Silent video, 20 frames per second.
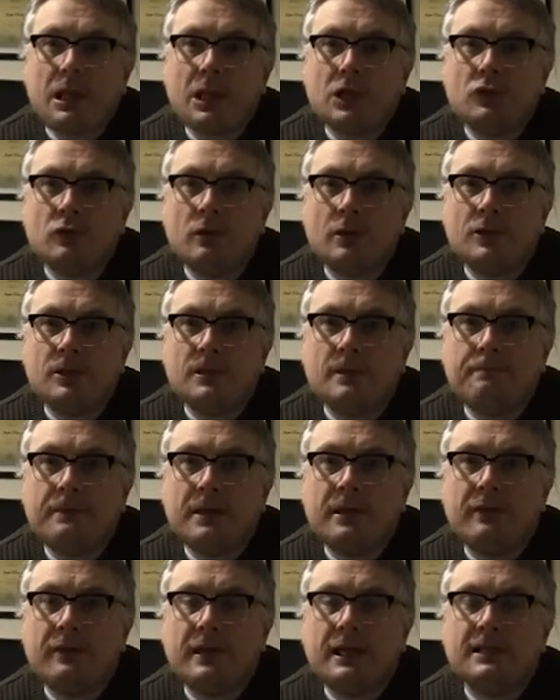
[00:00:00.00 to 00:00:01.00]
So just a
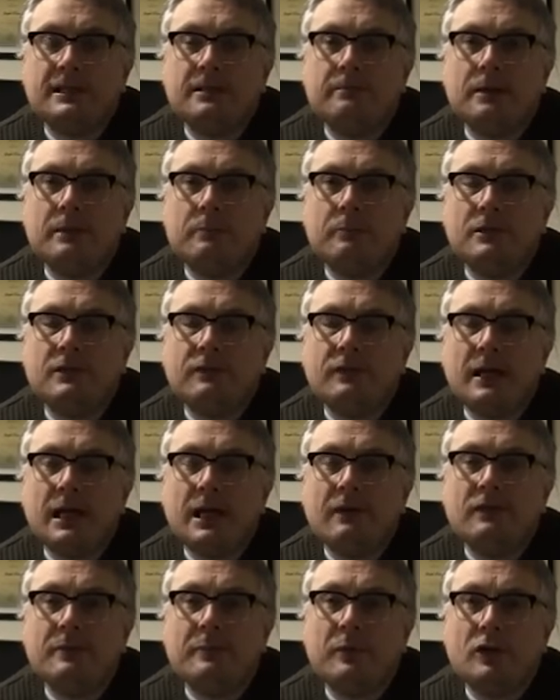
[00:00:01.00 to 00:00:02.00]
big thanks to members for
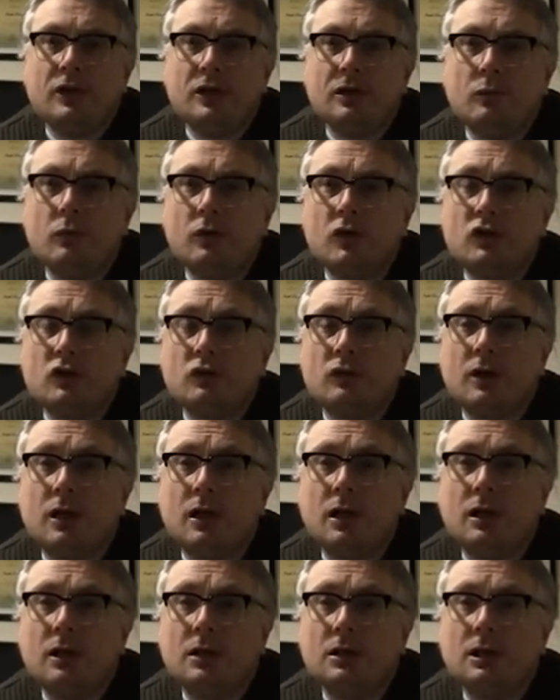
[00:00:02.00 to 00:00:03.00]
everybody who works so
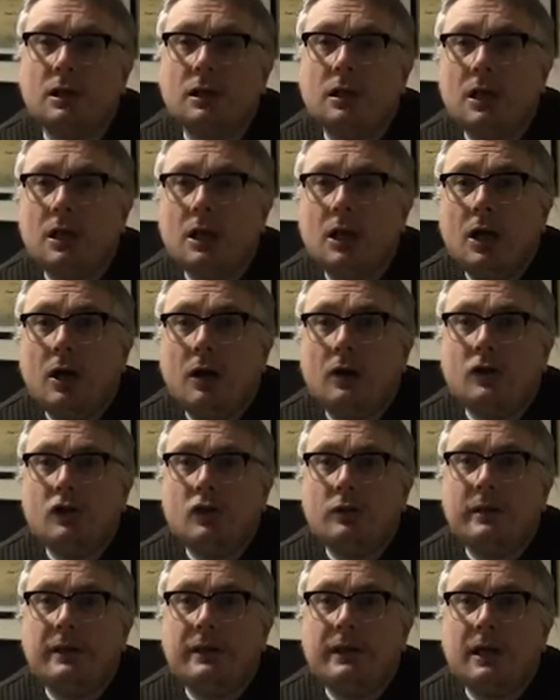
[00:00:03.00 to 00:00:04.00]
hard on
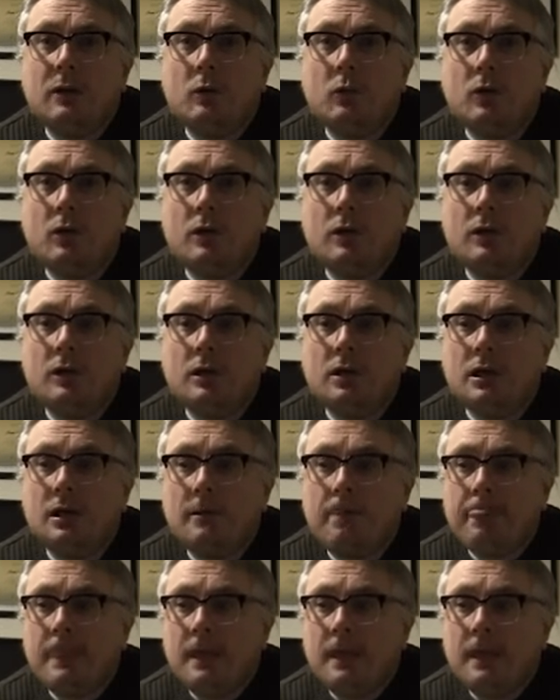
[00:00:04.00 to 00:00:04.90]
doing that work.